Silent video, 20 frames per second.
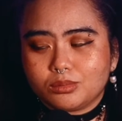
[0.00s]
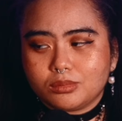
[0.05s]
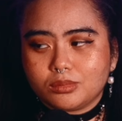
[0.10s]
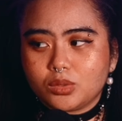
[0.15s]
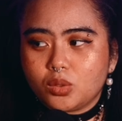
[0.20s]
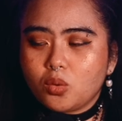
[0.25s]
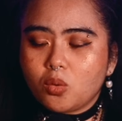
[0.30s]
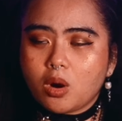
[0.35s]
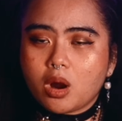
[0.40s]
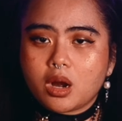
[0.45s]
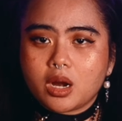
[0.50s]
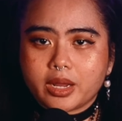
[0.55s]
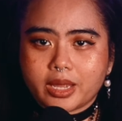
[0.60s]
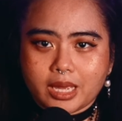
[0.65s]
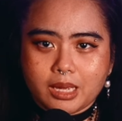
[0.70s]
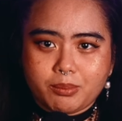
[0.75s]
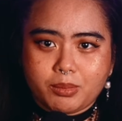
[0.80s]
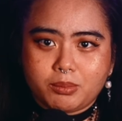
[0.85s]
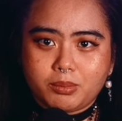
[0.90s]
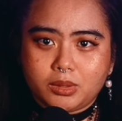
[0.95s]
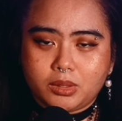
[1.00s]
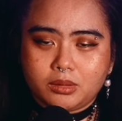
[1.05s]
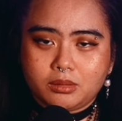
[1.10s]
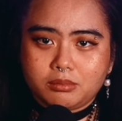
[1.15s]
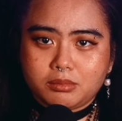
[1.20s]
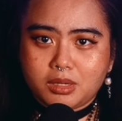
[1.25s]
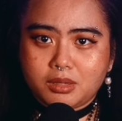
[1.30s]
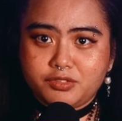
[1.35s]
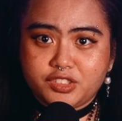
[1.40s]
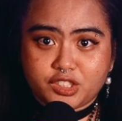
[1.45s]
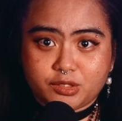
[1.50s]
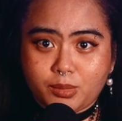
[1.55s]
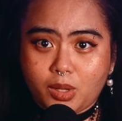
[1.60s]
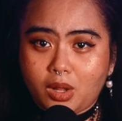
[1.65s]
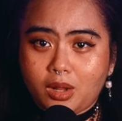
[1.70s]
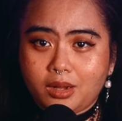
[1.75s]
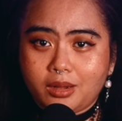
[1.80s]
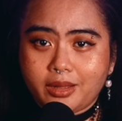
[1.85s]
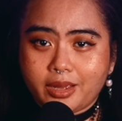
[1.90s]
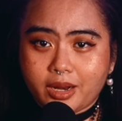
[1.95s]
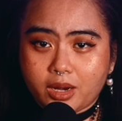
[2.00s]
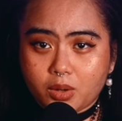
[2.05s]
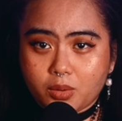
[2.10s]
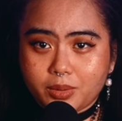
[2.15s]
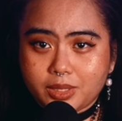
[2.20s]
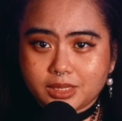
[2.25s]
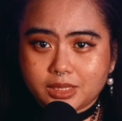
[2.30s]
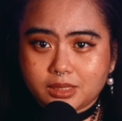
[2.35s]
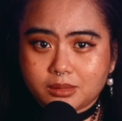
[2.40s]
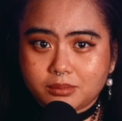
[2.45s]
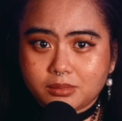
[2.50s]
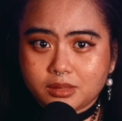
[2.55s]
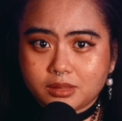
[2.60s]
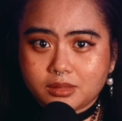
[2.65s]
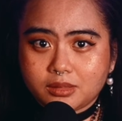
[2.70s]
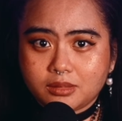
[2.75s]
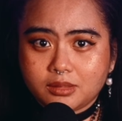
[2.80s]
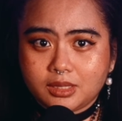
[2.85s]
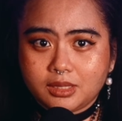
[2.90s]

who are capable of small heroisms.